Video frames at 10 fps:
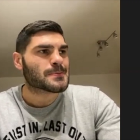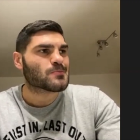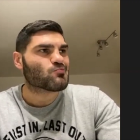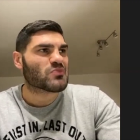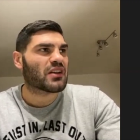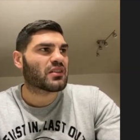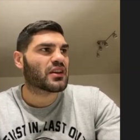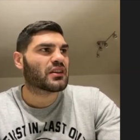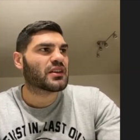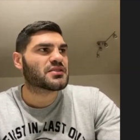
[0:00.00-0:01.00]
I
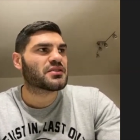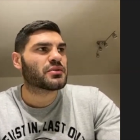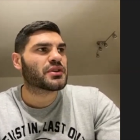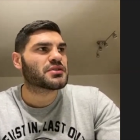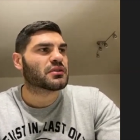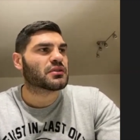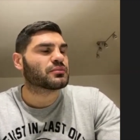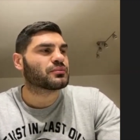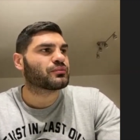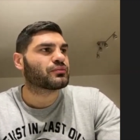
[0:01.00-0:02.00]
think that's the reason.
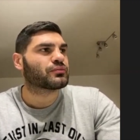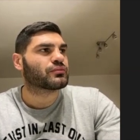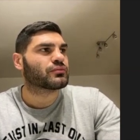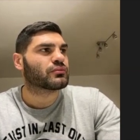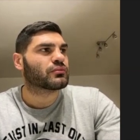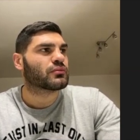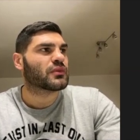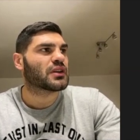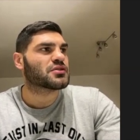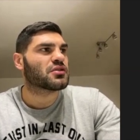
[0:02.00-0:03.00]

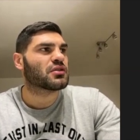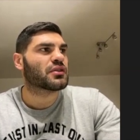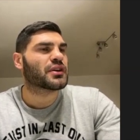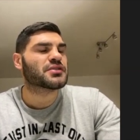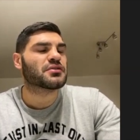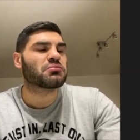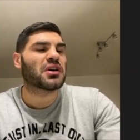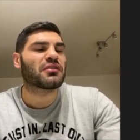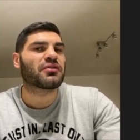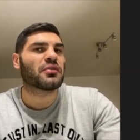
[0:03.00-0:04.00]
That's only reason.
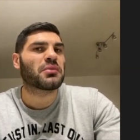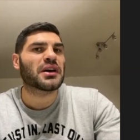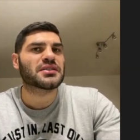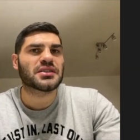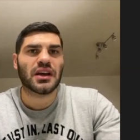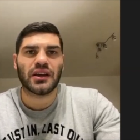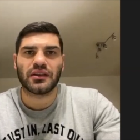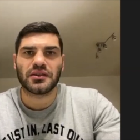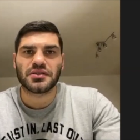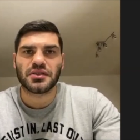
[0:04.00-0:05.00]
But from my side,
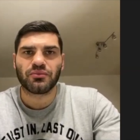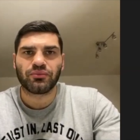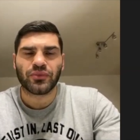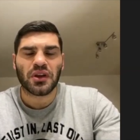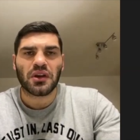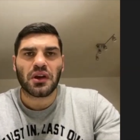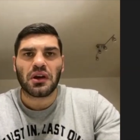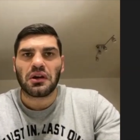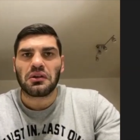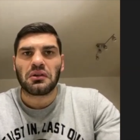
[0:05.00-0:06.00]
it's
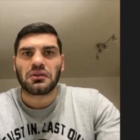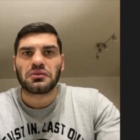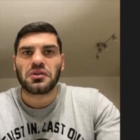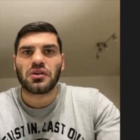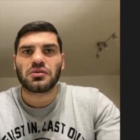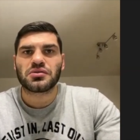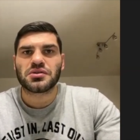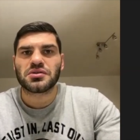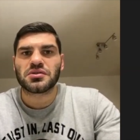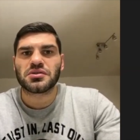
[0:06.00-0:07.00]
no
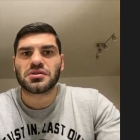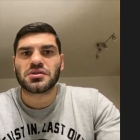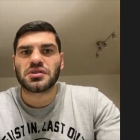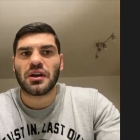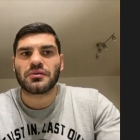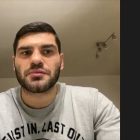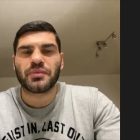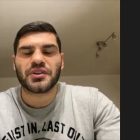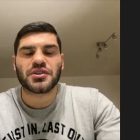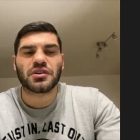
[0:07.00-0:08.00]
some
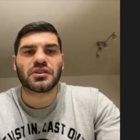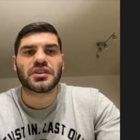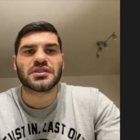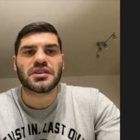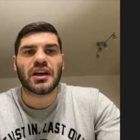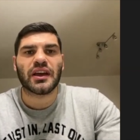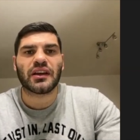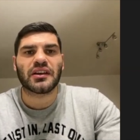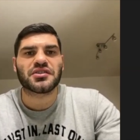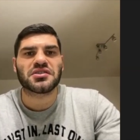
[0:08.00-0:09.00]
special
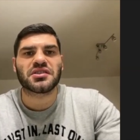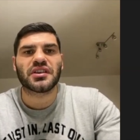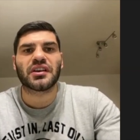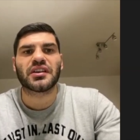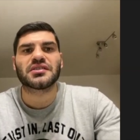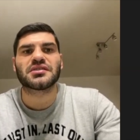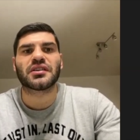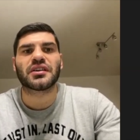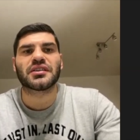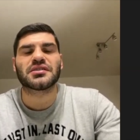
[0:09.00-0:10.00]
dislike. I just think he's
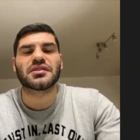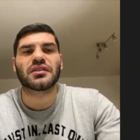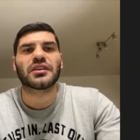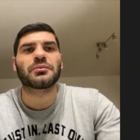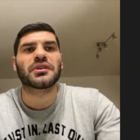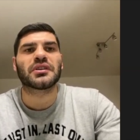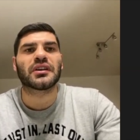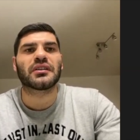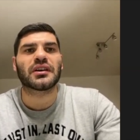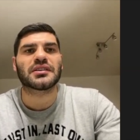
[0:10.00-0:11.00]
he's
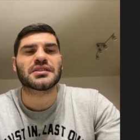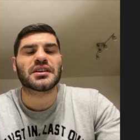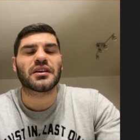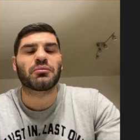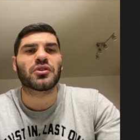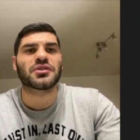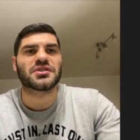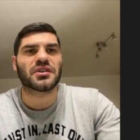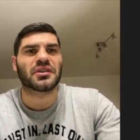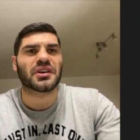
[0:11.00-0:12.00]
limited as a boxer.